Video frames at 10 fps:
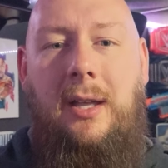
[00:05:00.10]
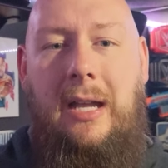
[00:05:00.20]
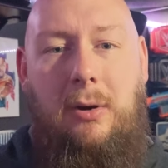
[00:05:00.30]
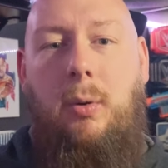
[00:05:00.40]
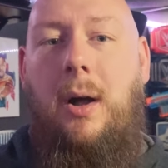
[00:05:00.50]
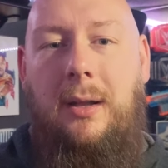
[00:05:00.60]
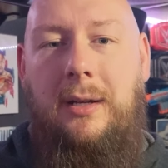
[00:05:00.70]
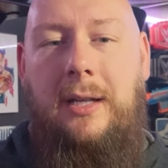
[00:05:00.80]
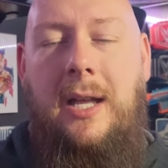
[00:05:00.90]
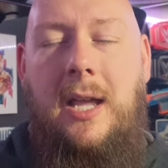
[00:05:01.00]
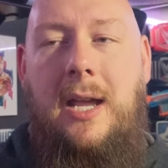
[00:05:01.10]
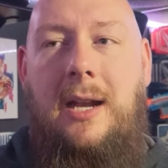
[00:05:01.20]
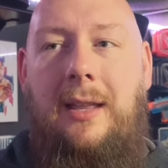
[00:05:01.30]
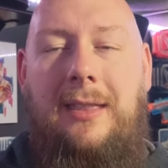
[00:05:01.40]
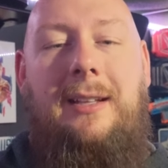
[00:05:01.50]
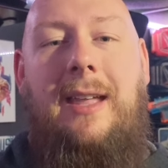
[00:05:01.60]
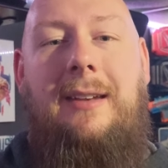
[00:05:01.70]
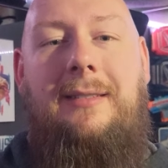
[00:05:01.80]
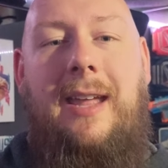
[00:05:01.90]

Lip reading: in quality. And I think that's